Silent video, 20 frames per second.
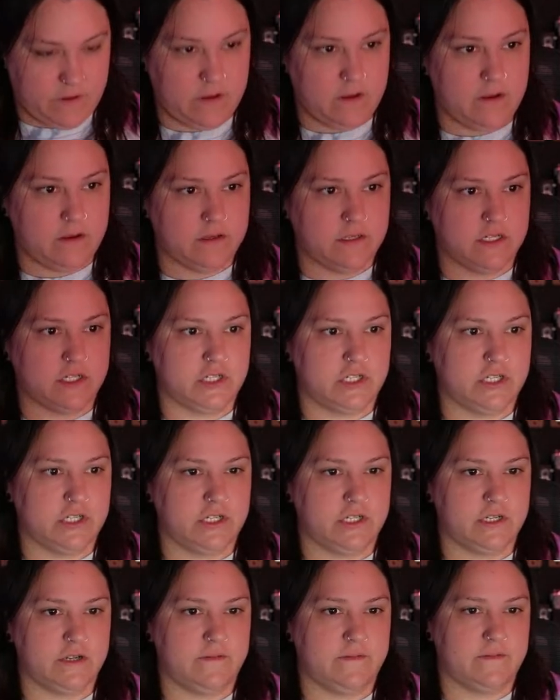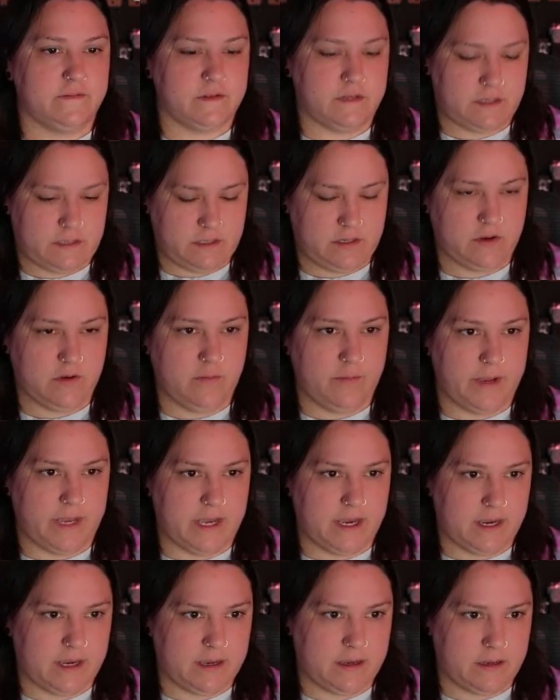shift, go
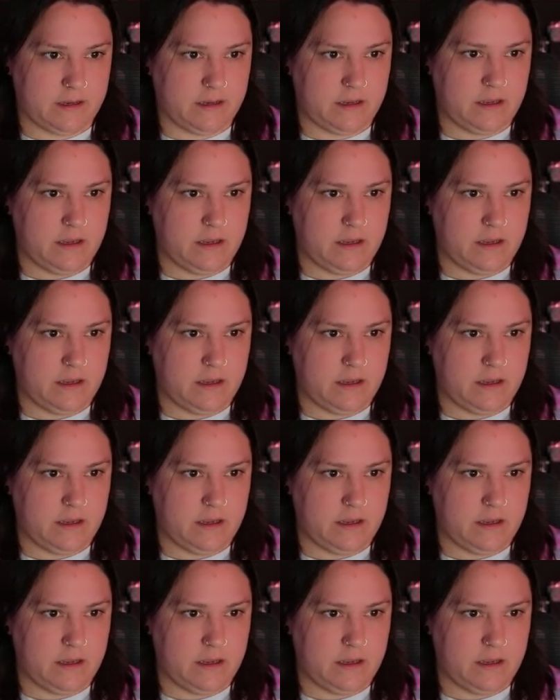back.